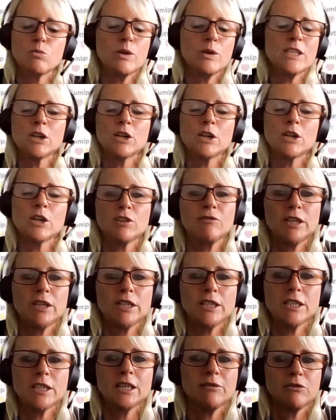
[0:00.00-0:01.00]
we don't
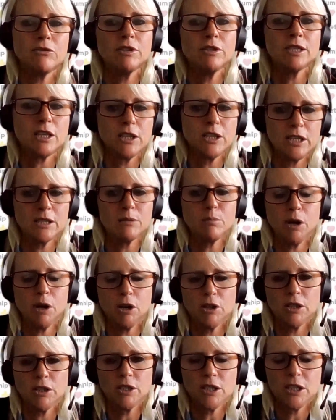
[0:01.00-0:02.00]
generally deliver, it's
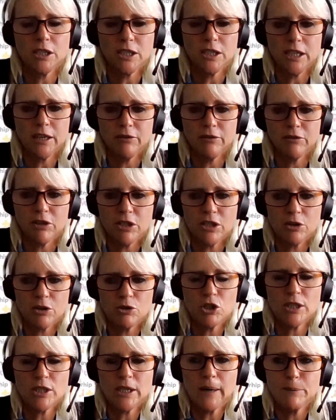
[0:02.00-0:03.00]
partners that deliver, so
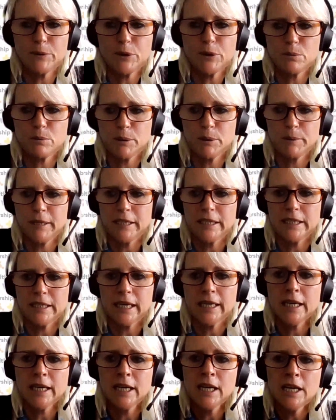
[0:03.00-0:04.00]
it just happens to be me
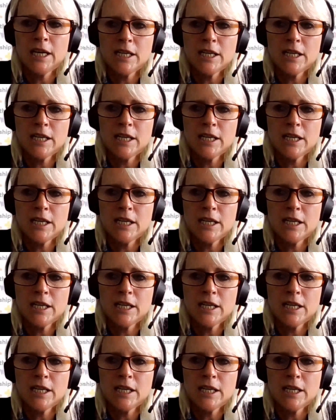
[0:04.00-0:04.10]
today.